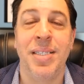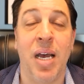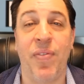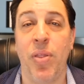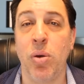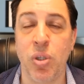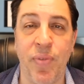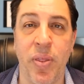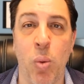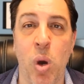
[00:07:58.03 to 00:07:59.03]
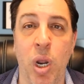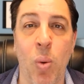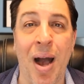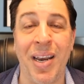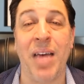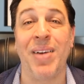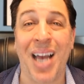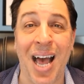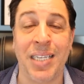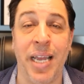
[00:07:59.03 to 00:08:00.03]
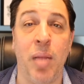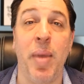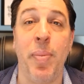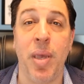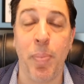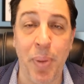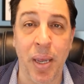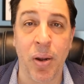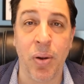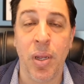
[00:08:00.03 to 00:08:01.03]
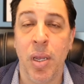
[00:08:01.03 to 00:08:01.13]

Now, for those of you that want to go out and have a cocktail, maybe a beer,